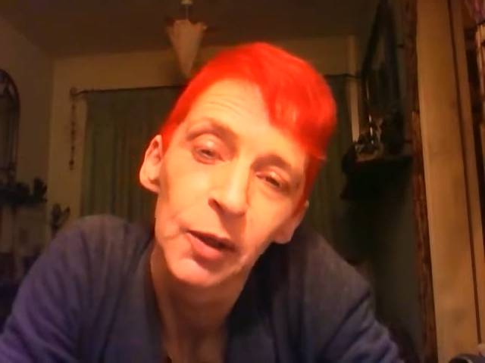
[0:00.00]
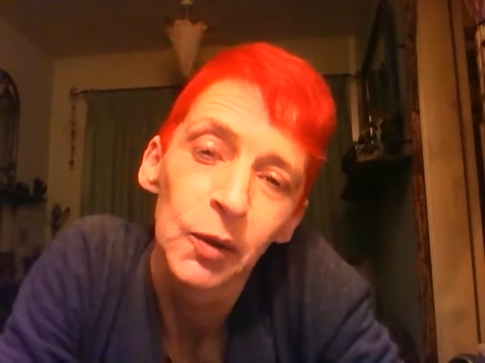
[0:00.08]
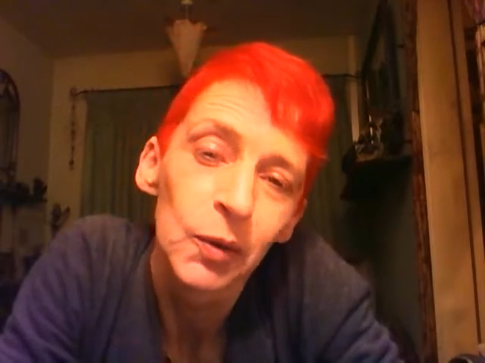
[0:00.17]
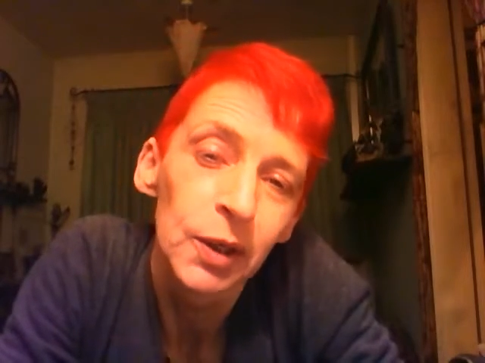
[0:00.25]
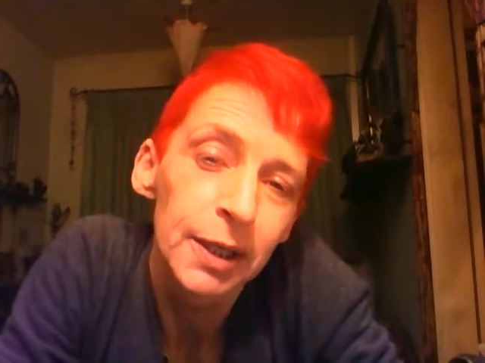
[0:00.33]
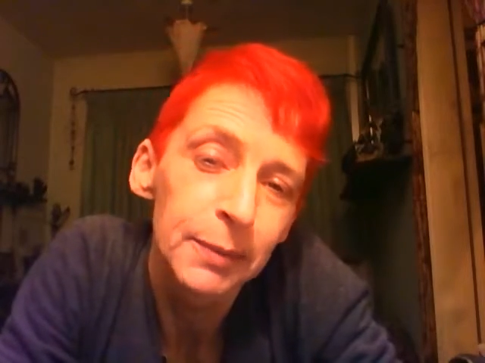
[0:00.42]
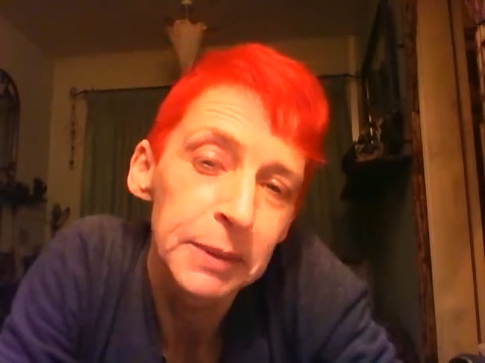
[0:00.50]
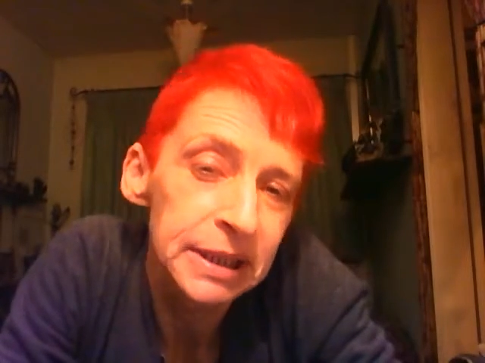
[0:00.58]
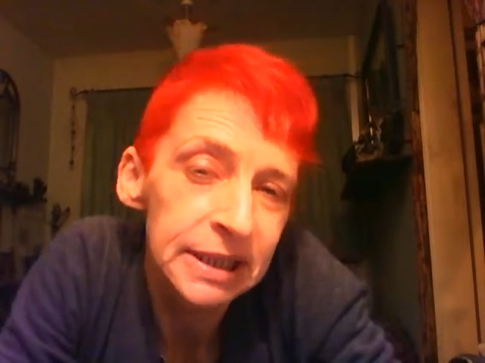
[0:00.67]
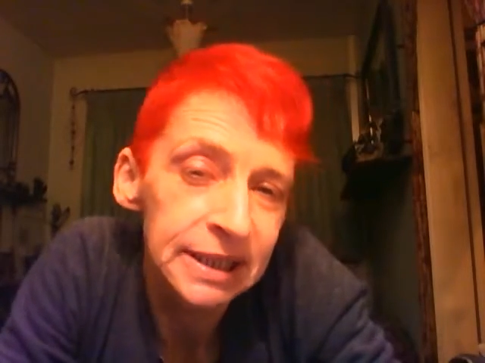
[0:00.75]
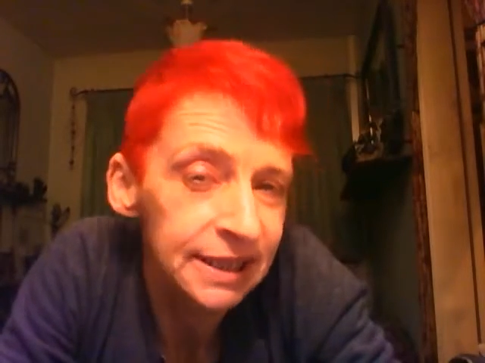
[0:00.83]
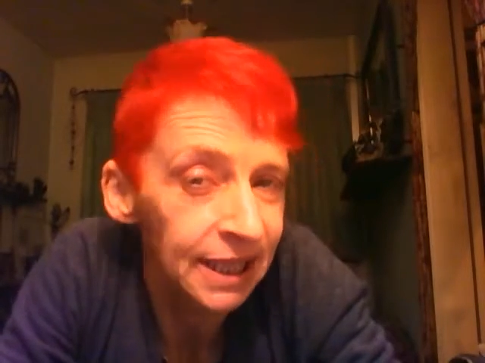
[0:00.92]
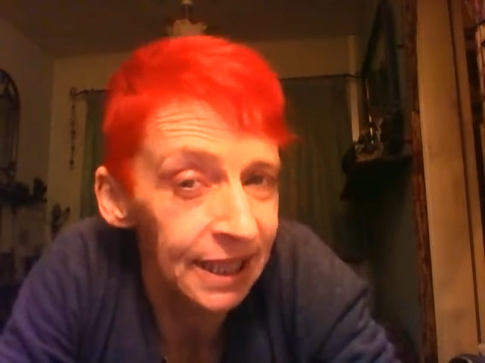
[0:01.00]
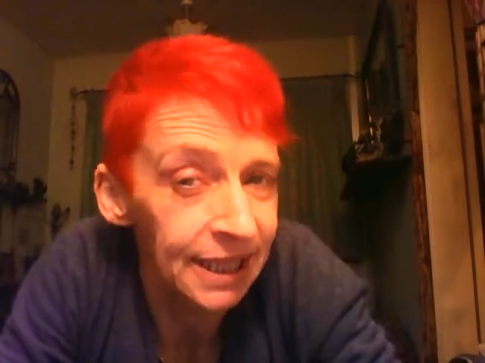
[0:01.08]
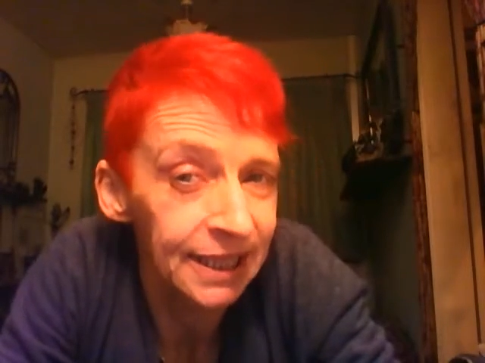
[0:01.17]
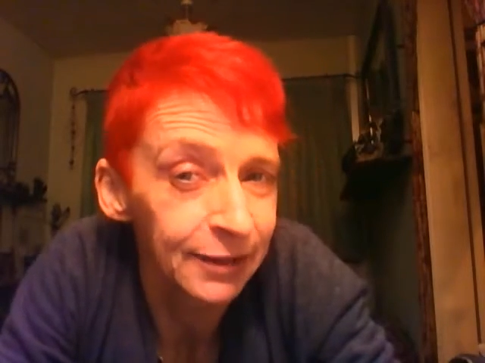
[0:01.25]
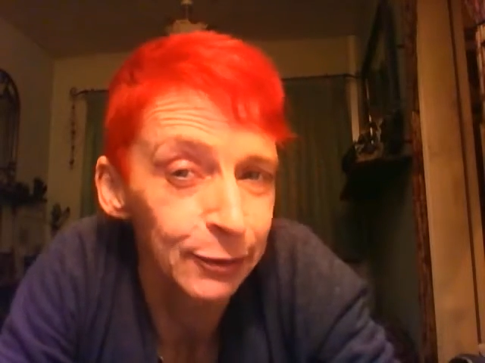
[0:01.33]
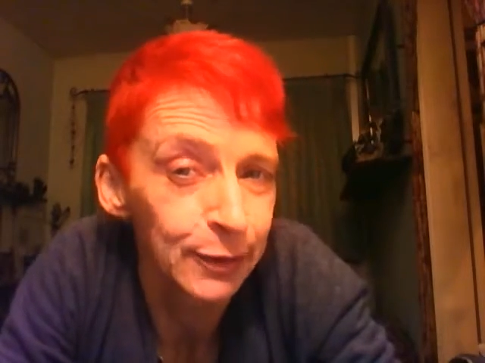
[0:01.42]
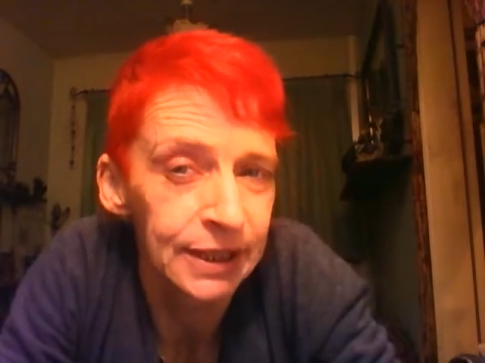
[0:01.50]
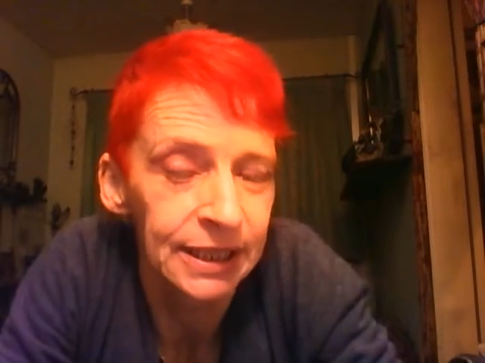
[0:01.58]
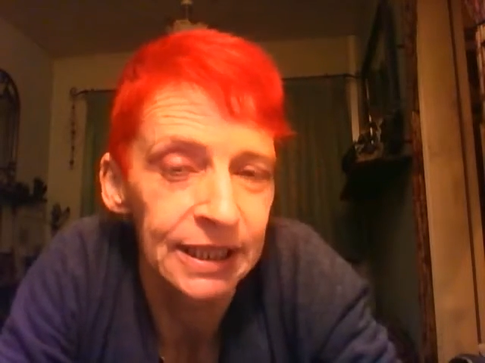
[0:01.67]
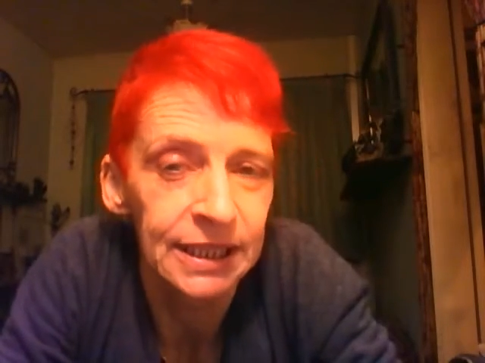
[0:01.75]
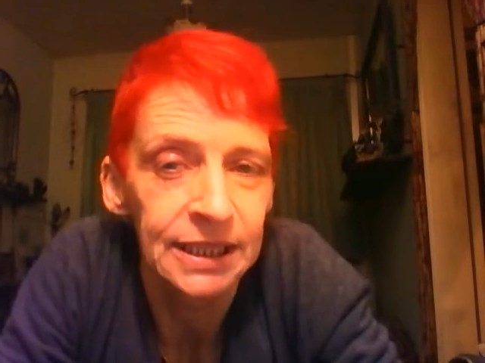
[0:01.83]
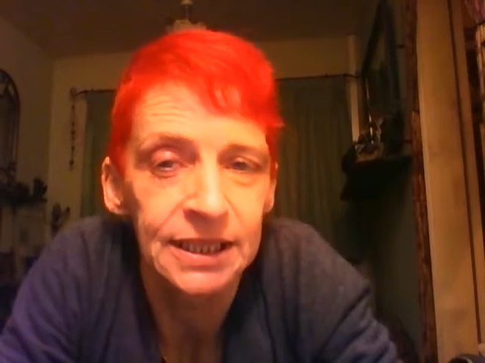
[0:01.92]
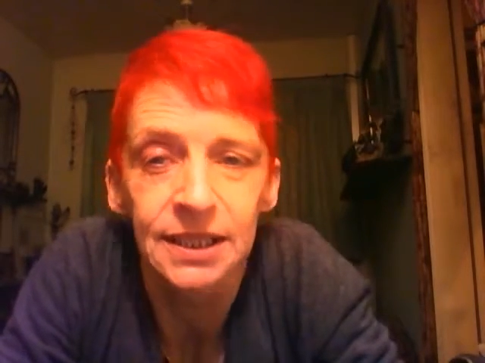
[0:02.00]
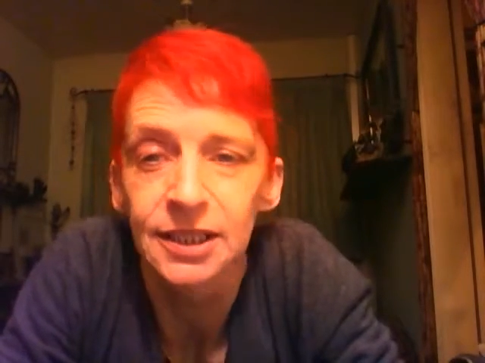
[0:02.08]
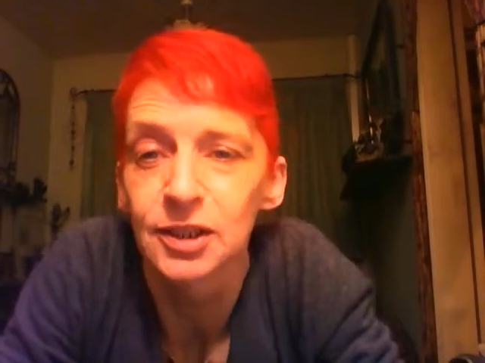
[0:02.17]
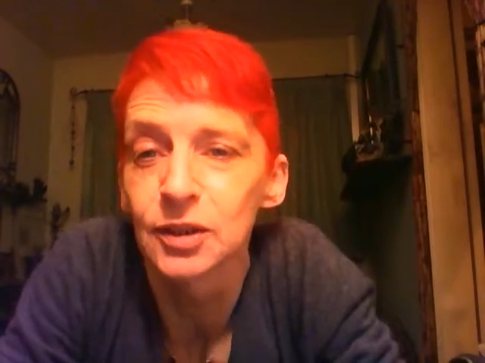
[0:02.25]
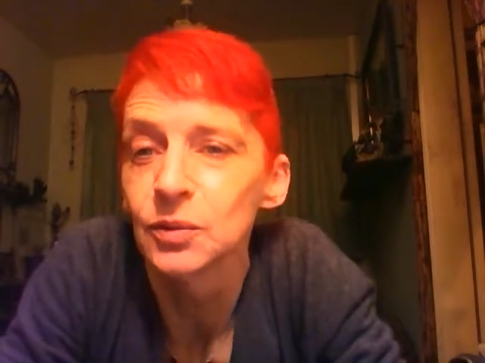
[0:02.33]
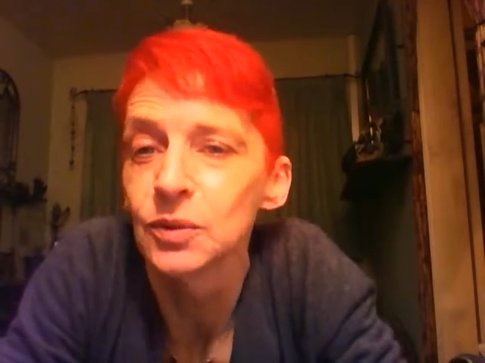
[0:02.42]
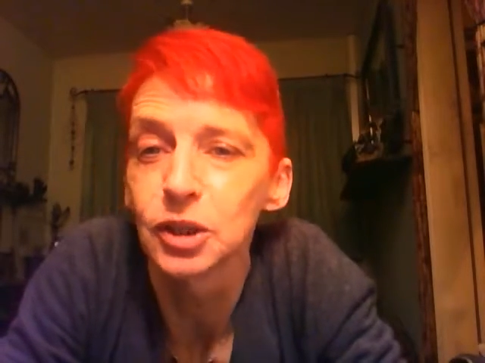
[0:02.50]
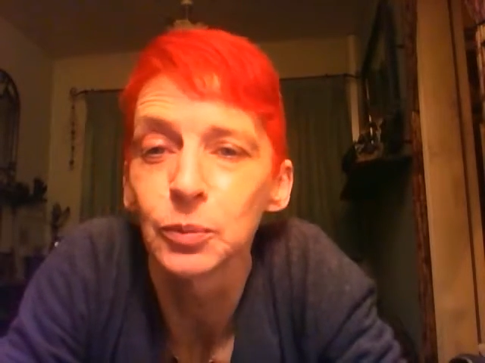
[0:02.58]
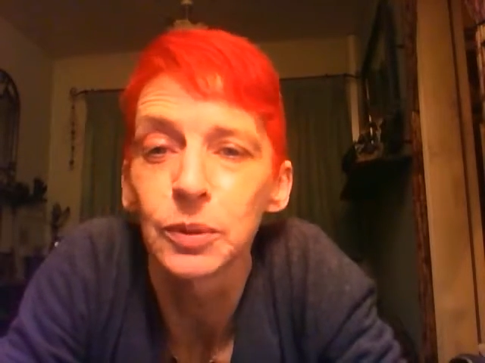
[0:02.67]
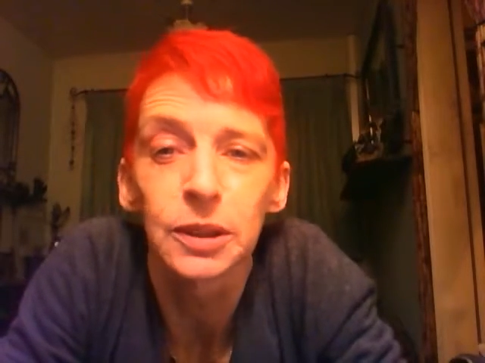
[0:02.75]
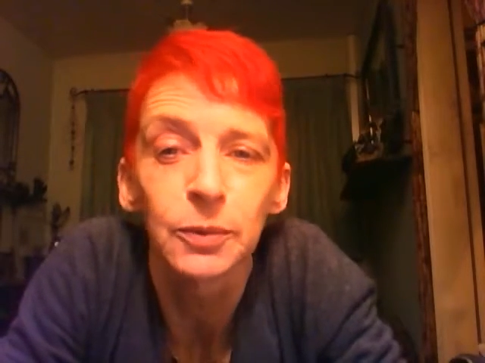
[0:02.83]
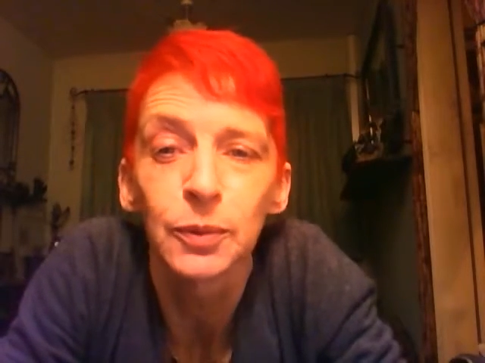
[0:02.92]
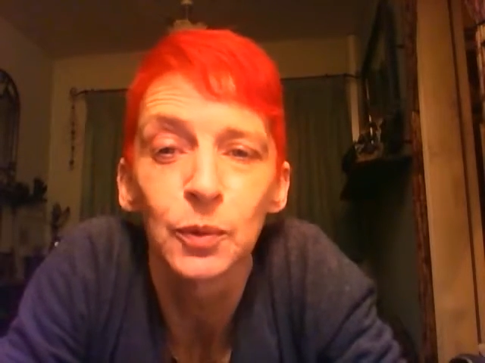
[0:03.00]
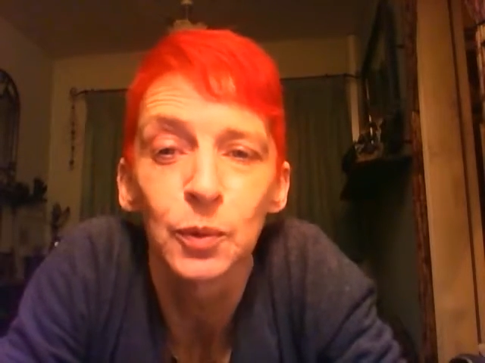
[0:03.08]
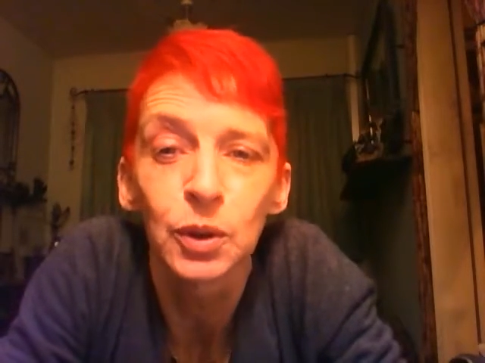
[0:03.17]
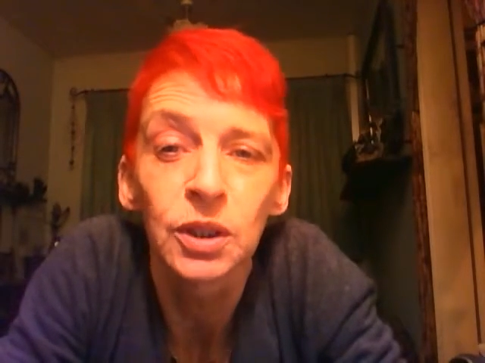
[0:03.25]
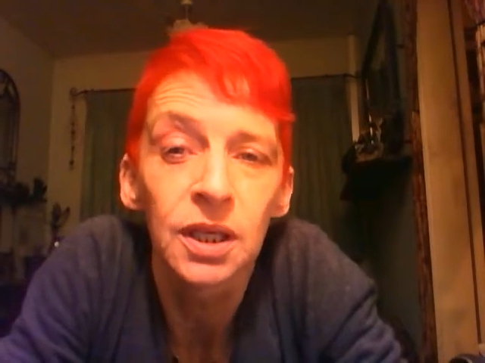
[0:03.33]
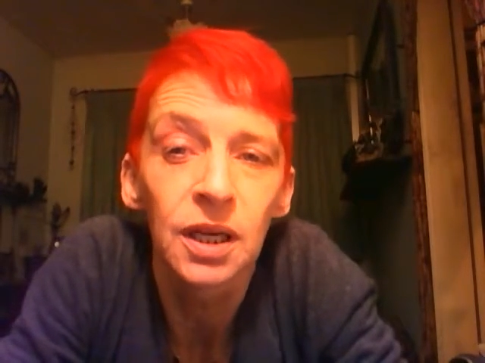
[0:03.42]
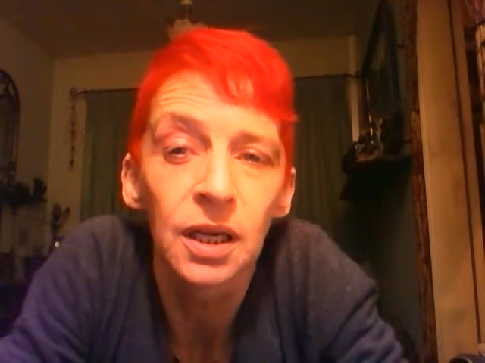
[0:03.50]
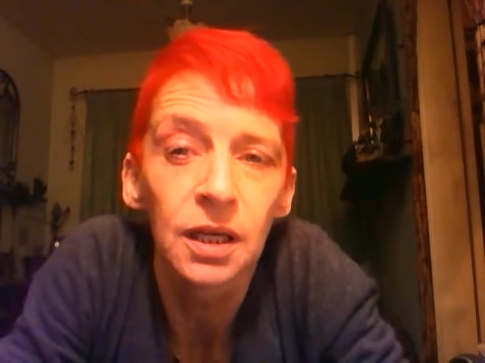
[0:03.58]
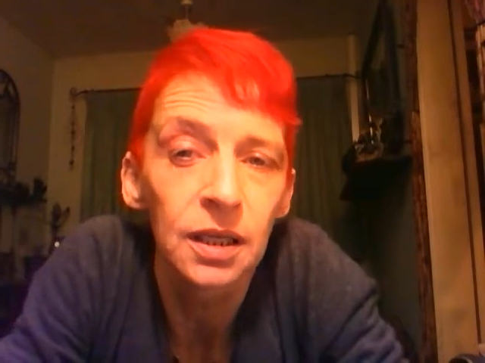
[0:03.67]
All I'm gonna say really is I do wish people wouldn't